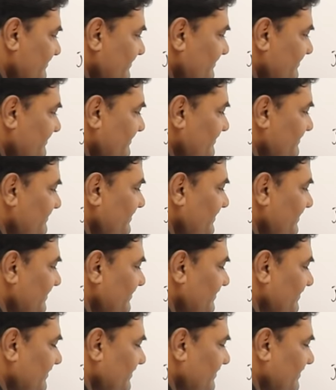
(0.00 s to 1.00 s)
is
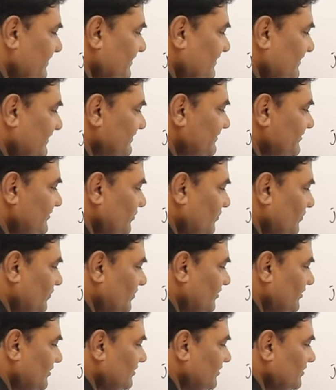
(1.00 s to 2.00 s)
16, kill this
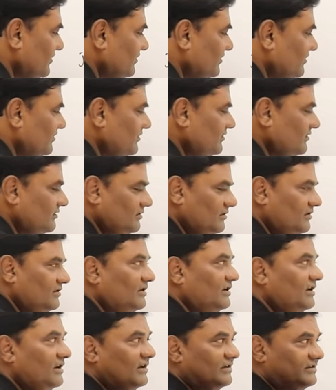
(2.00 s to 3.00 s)
node,
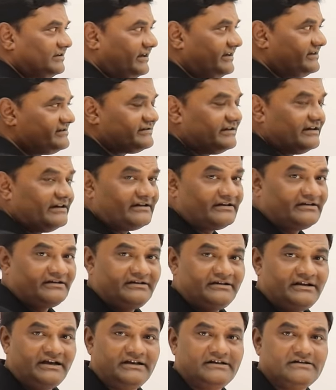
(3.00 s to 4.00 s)
that is greater
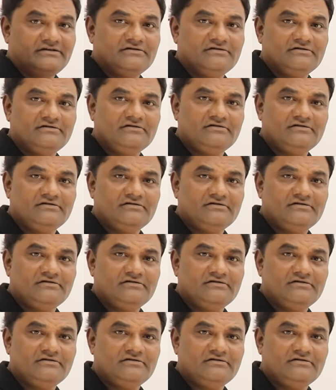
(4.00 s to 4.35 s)
than 9.